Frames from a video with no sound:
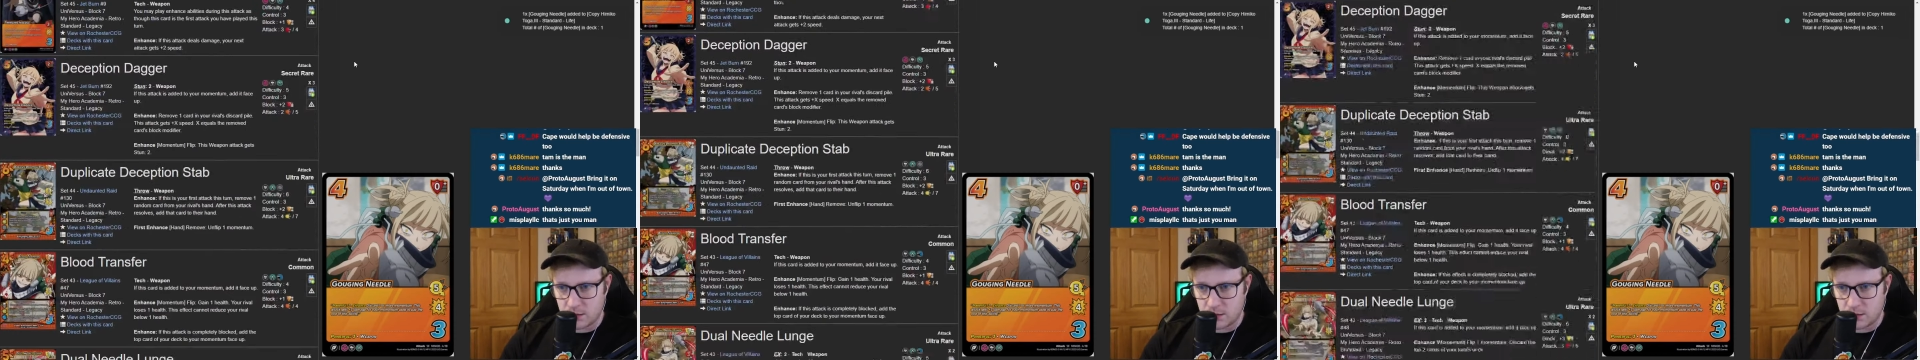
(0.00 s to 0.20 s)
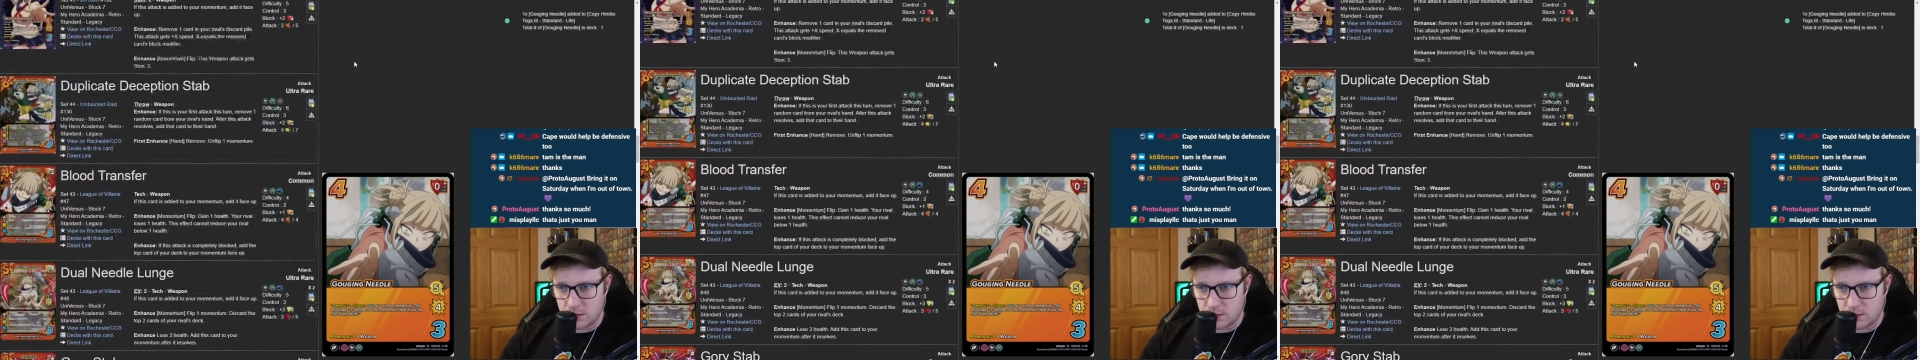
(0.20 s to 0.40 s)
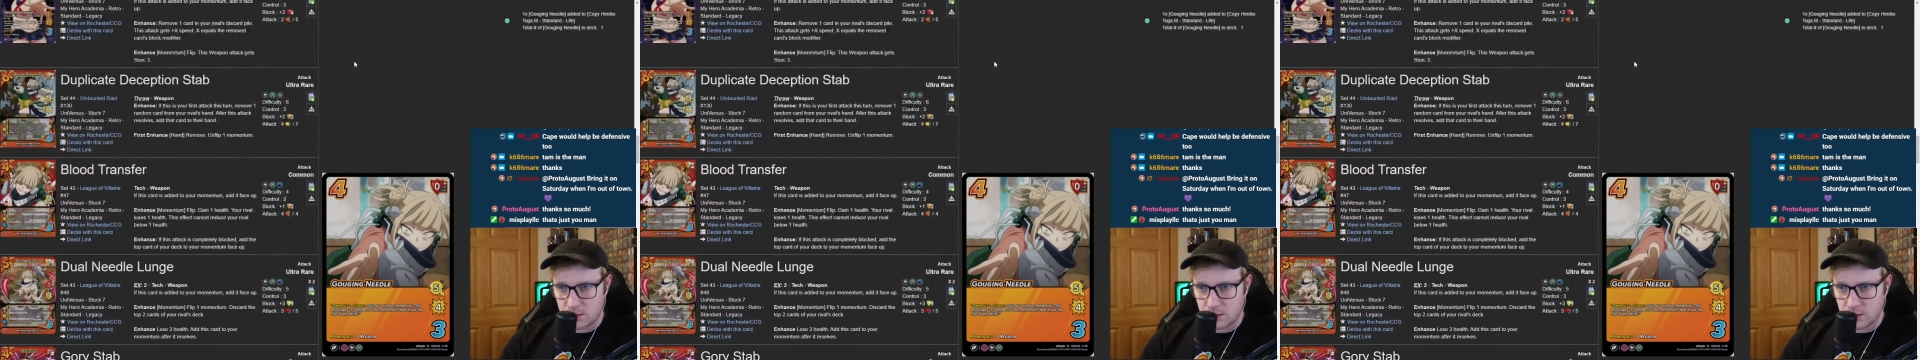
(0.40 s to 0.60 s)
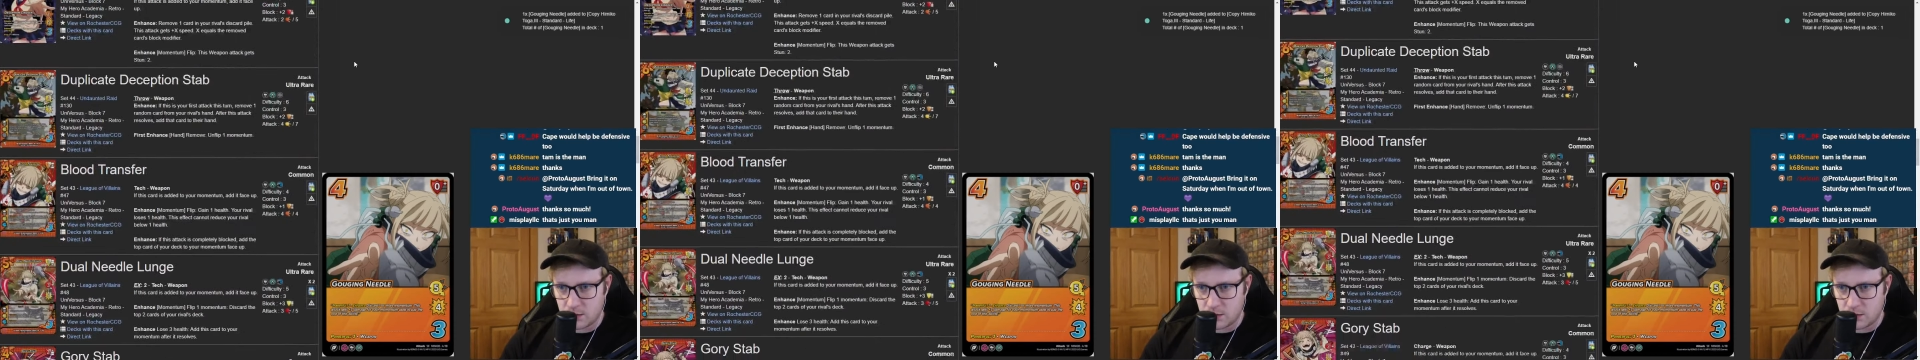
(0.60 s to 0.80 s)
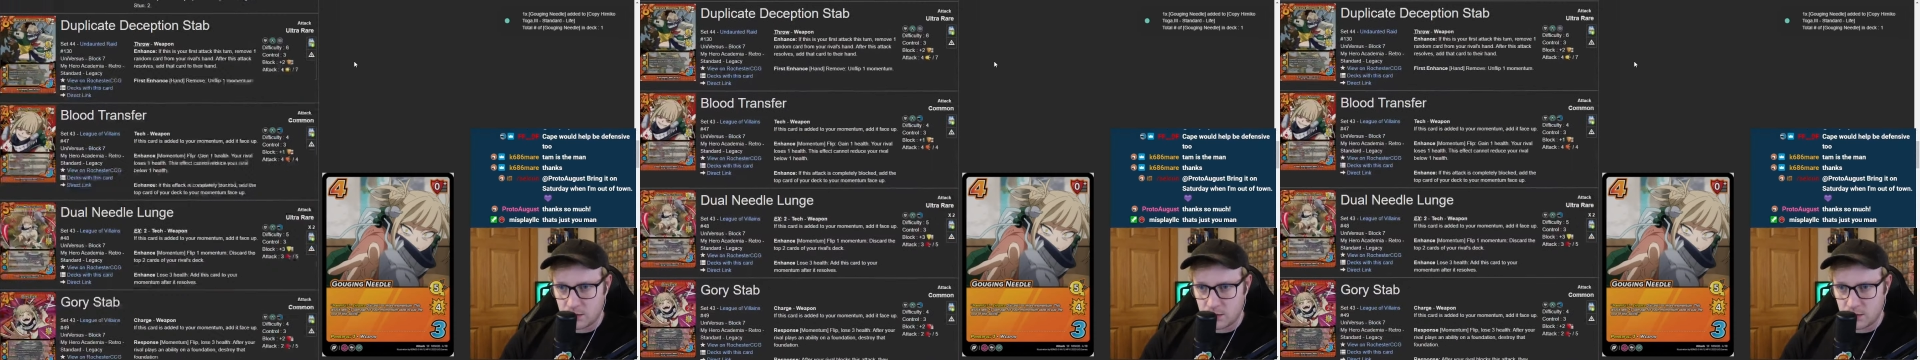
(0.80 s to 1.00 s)

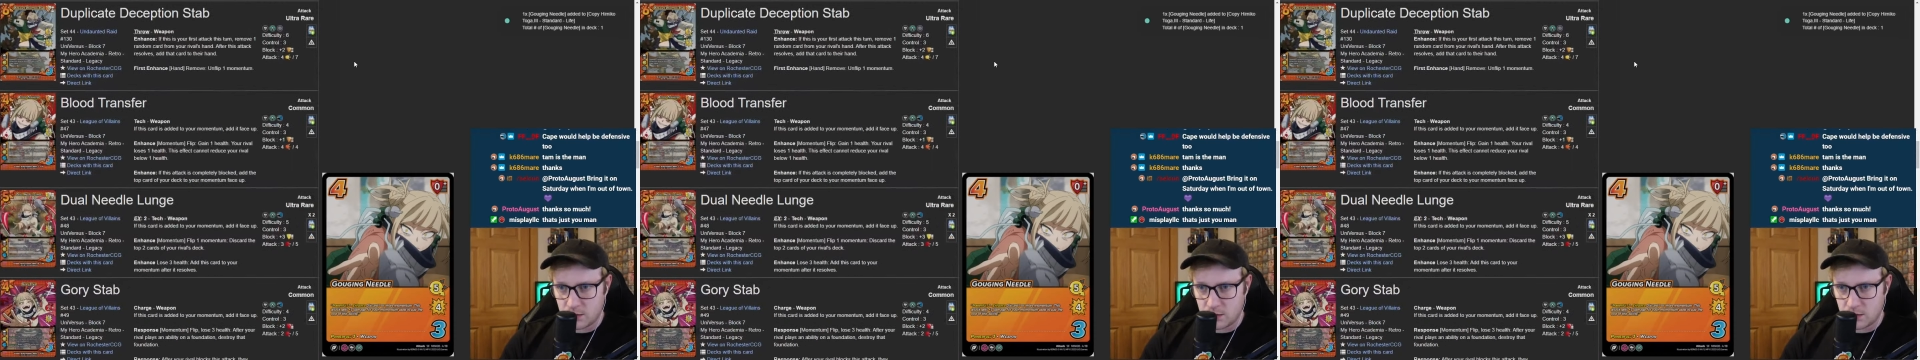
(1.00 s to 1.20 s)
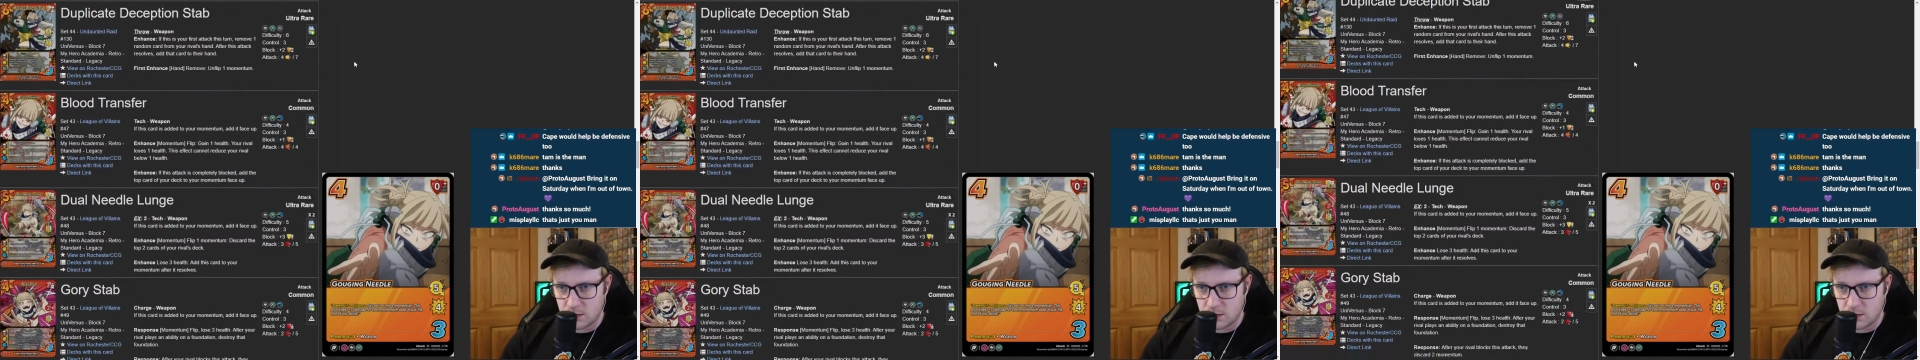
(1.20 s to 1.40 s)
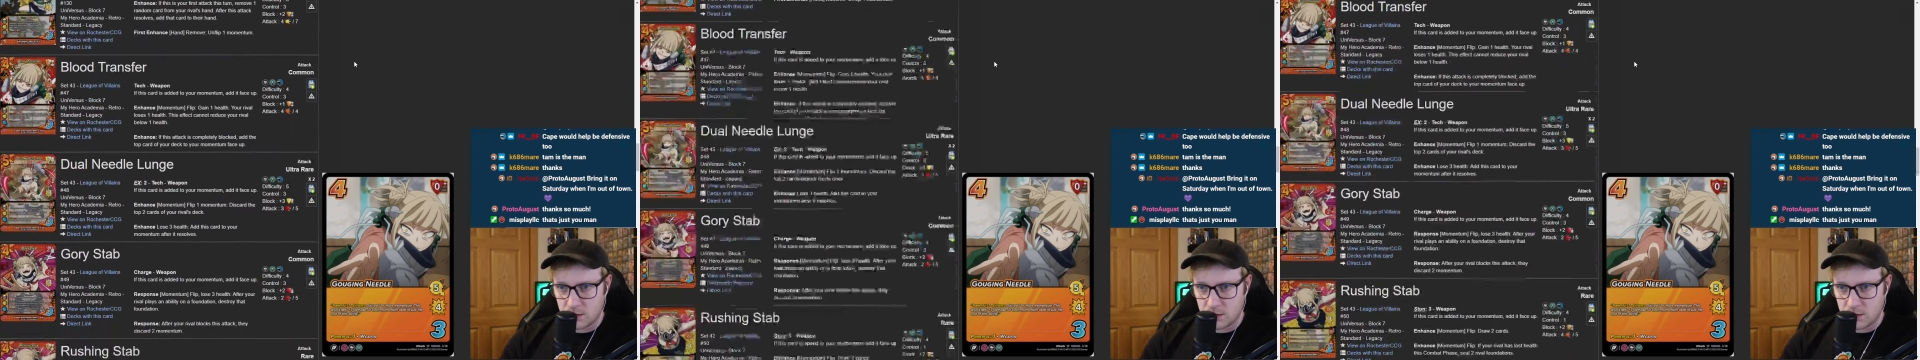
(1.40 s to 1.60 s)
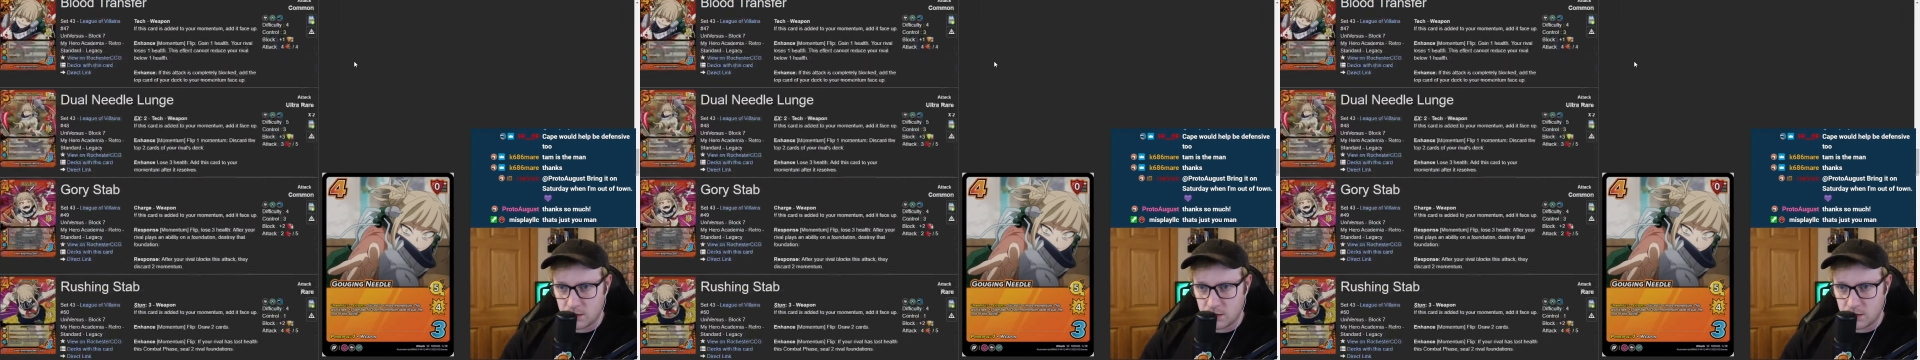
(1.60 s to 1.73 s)
Nothing is said.